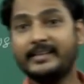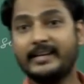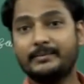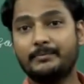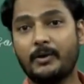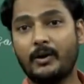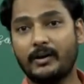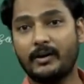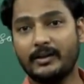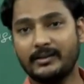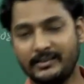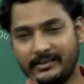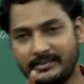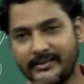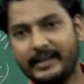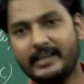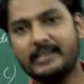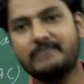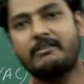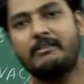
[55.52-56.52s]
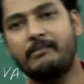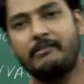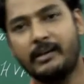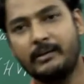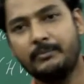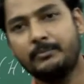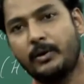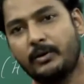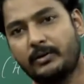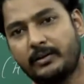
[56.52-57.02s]
that product, that is very, very
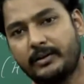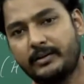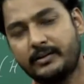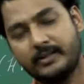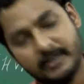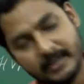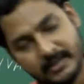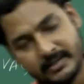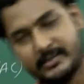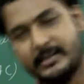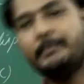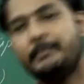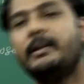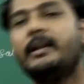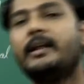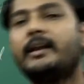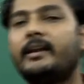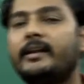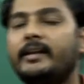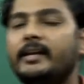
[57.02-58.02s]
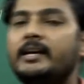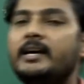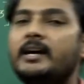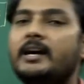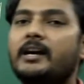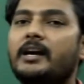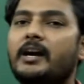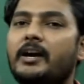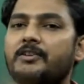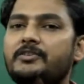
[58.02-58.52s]
important. Similarly,
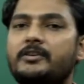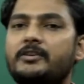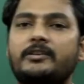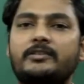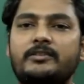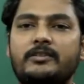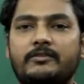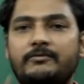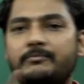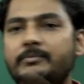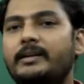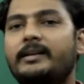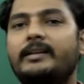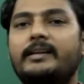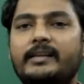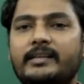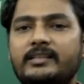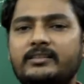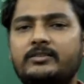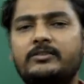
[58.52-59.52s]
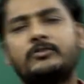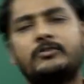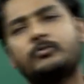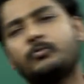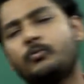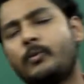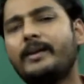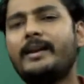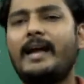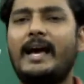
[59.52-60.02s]
construction of building is
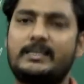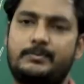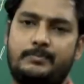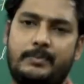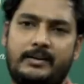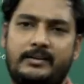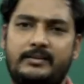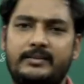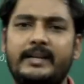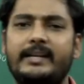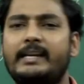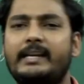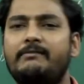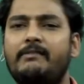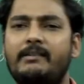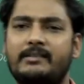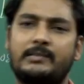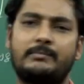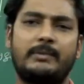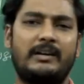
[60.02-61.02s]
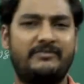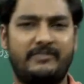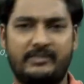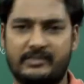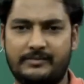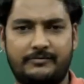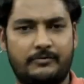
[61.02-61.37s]
one aspect that requires some efforts,